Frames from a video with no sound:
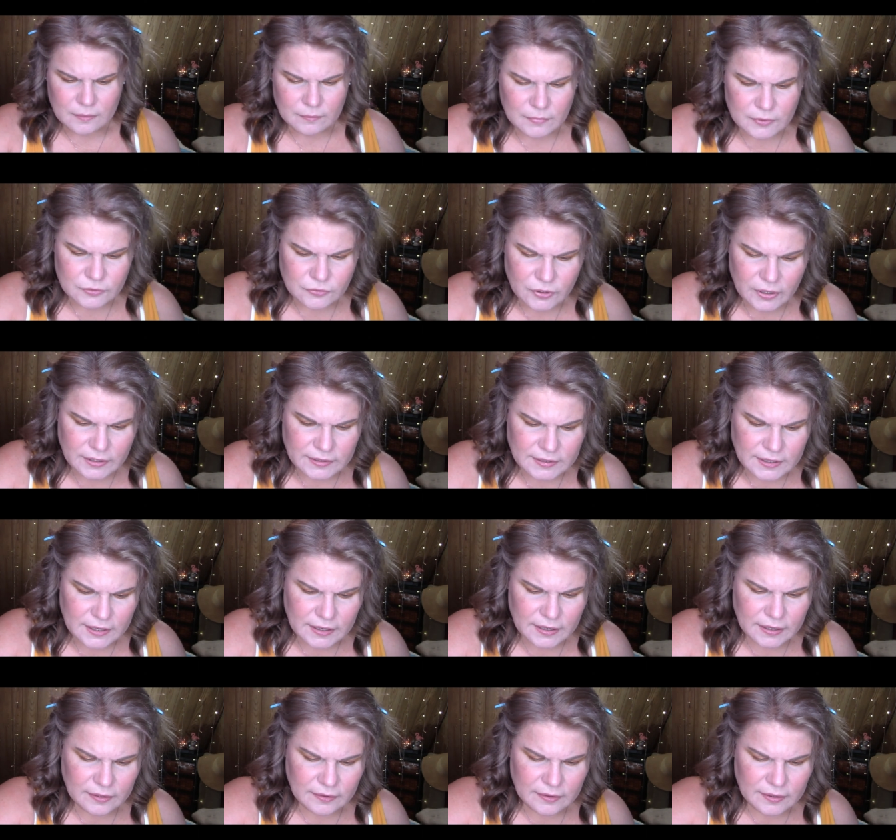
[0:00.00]
I'm going to try
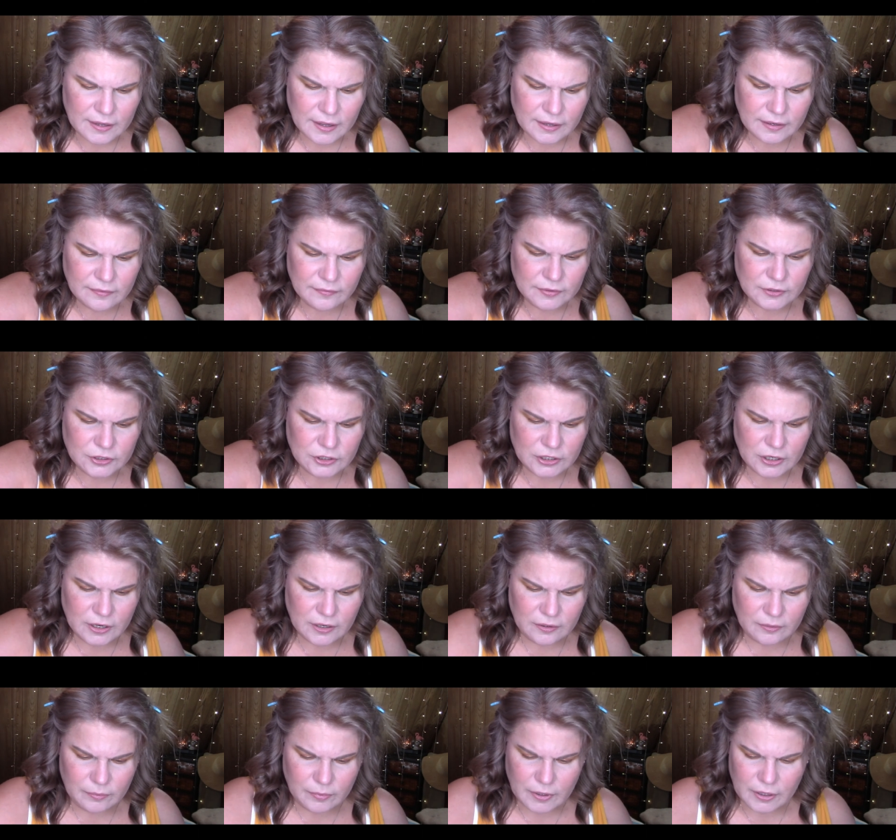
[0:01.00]
taking kind of a
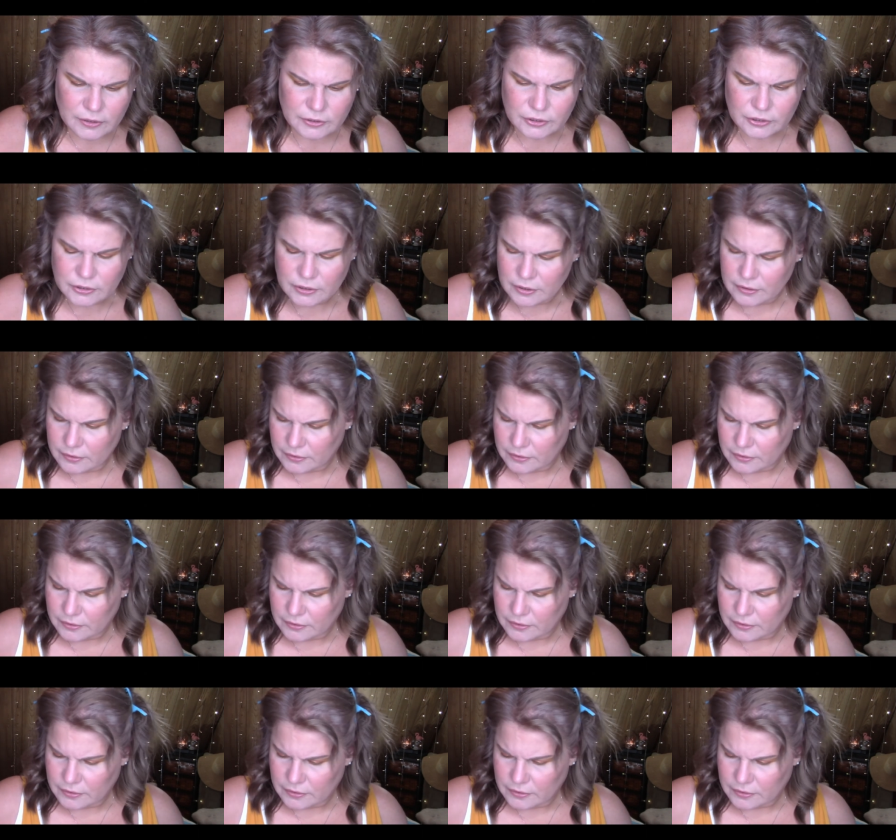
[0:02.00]
shader brush